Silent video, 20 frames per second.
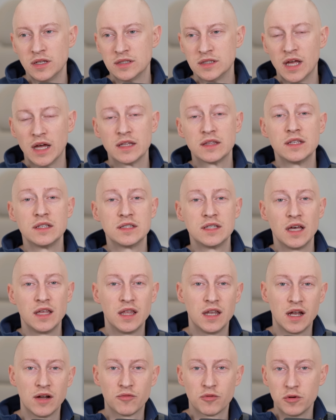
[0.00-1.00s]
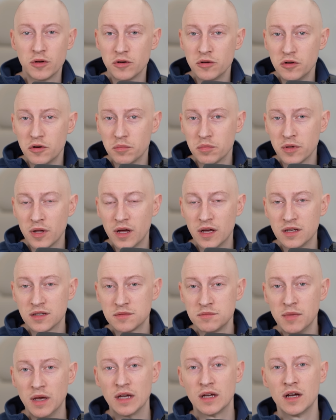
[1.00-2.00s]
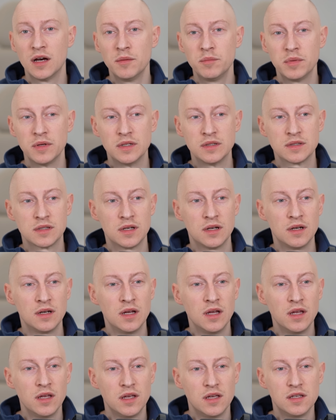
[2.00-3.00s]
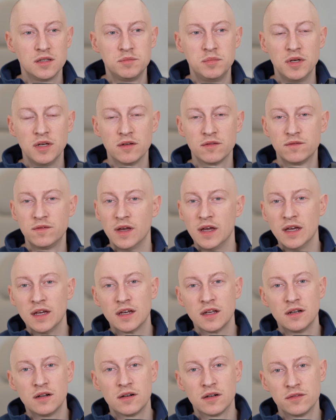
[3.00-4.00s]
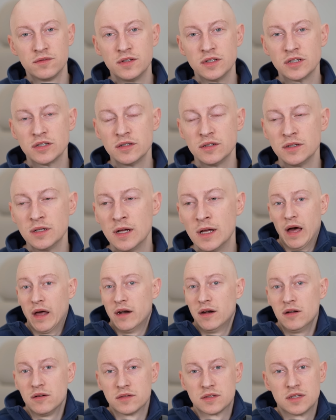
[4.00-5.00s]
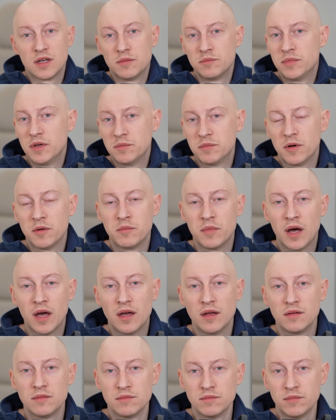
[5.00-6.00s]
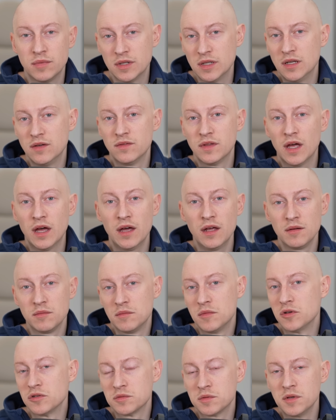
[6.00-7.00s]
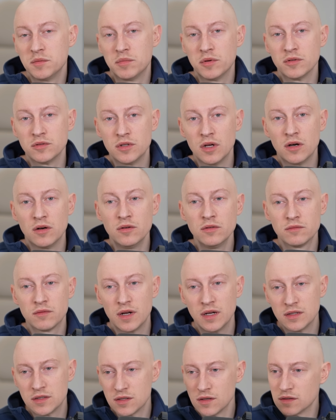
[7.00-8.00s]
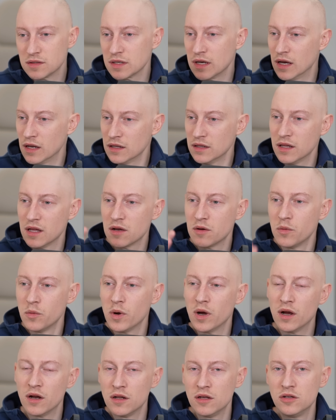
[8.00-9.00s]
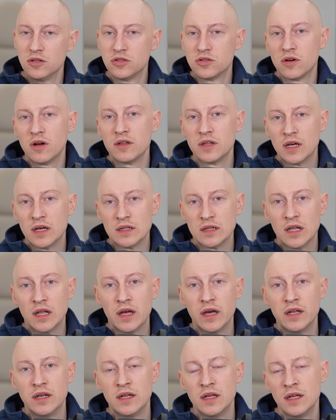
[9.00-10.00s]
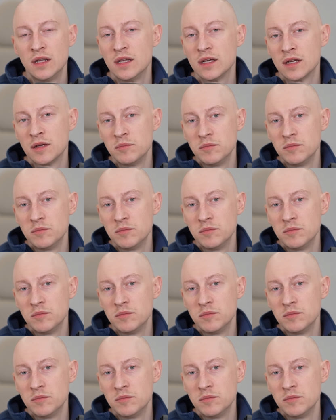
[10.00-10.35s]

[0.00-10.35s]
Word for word: Is that to say that everyone who applies makeup is uh, is being fake and artificial? I don't know. Some people might believe that. Most people don't, right? So it's kind of like where do you draw that line? And it